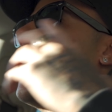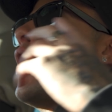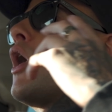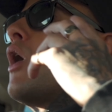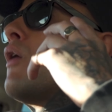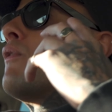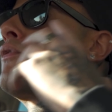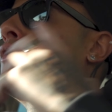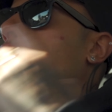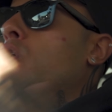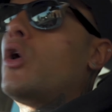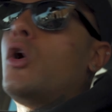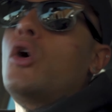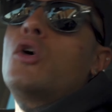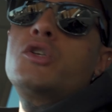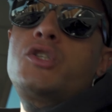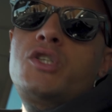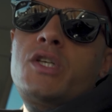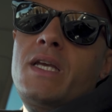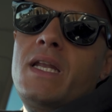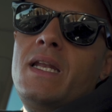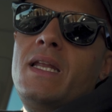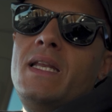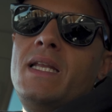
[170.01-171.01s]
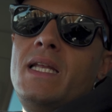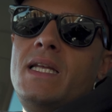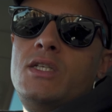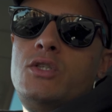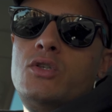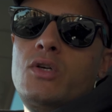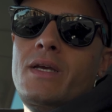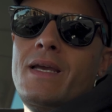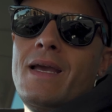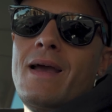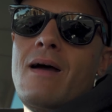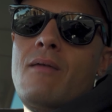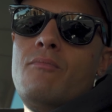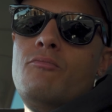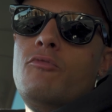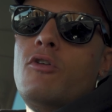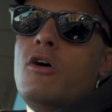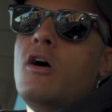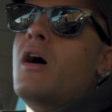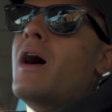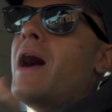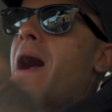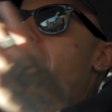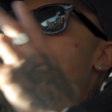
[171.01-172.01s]
Of course, you're going to need your
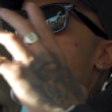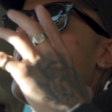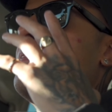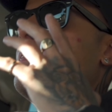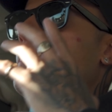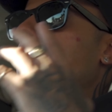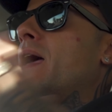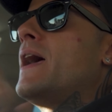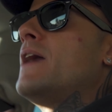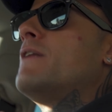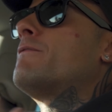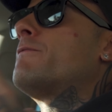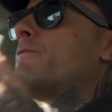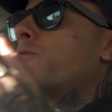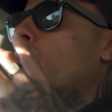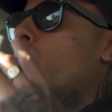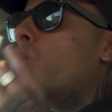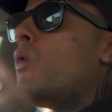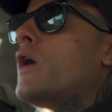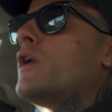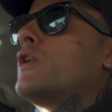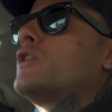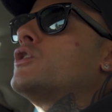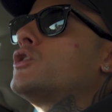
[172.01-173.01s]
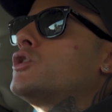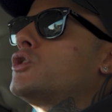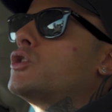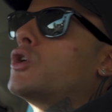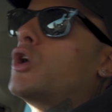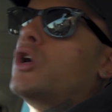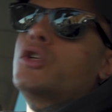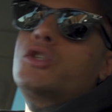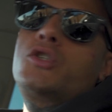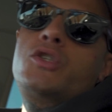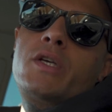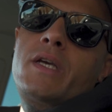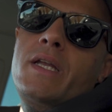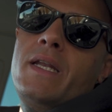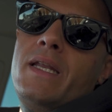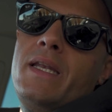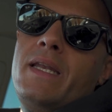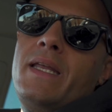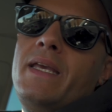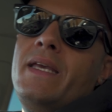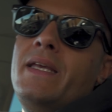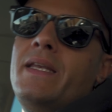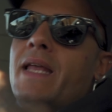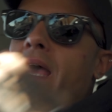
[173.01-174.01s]
camera, and then for one of the shots, you're going to
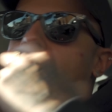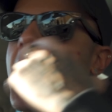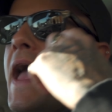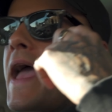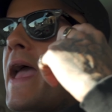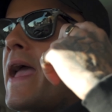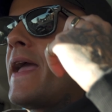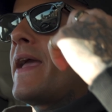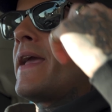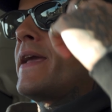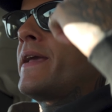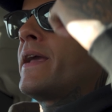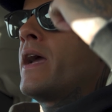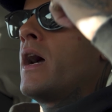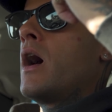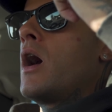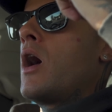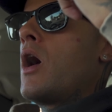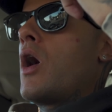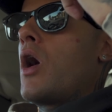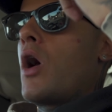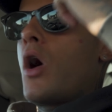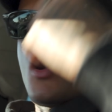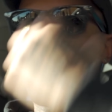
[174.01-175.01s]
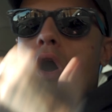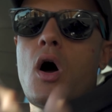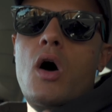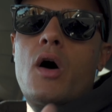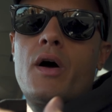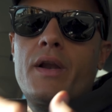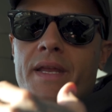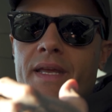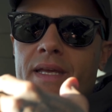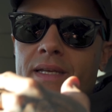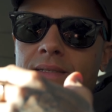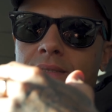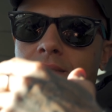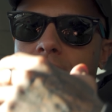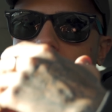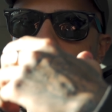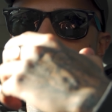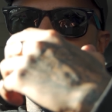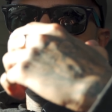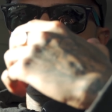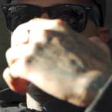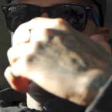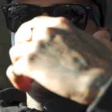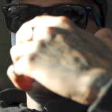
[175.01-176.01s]
need a
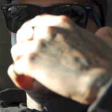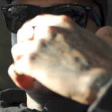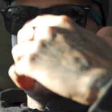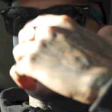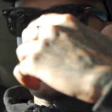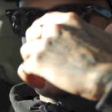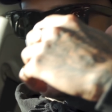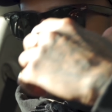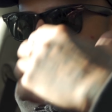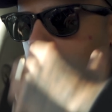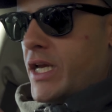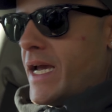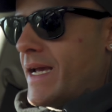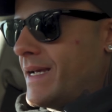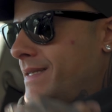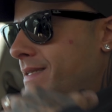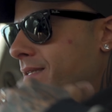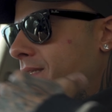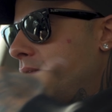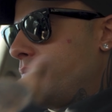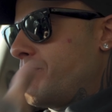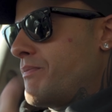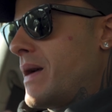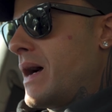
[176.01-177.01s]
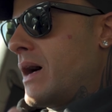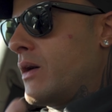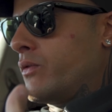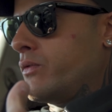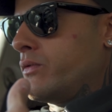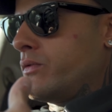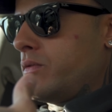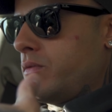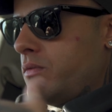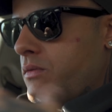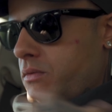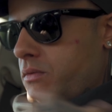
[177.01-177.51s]
harness chest mount.